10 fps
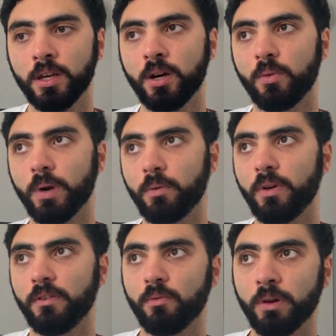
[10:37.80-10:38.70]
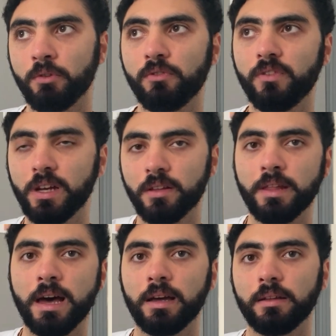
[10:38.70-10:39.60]
When we feel
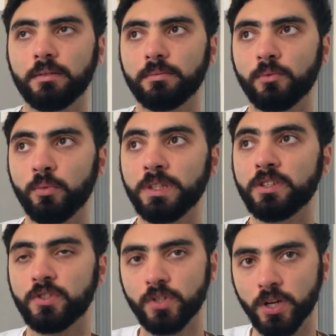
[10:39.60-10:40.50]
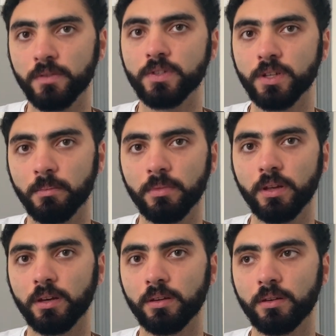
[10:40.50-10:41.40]
that we deserve
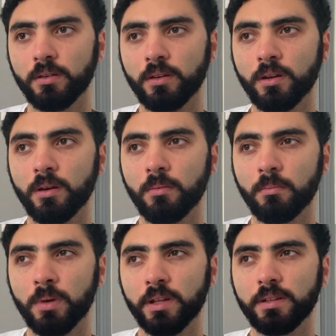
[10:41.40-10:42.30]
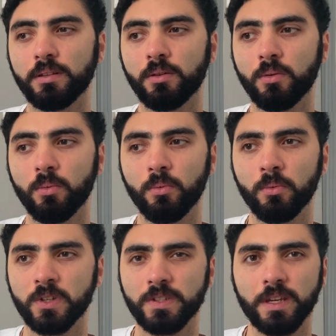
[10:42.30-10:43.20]
something, but
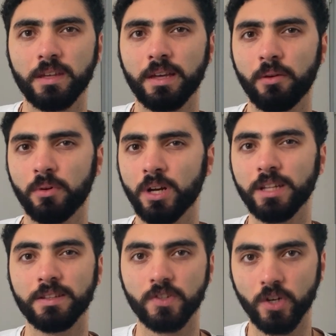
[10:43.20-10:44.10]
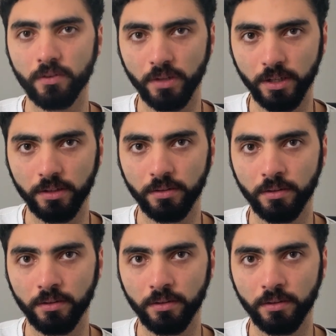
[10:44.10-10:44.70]
we're seeing that we're not deserving it.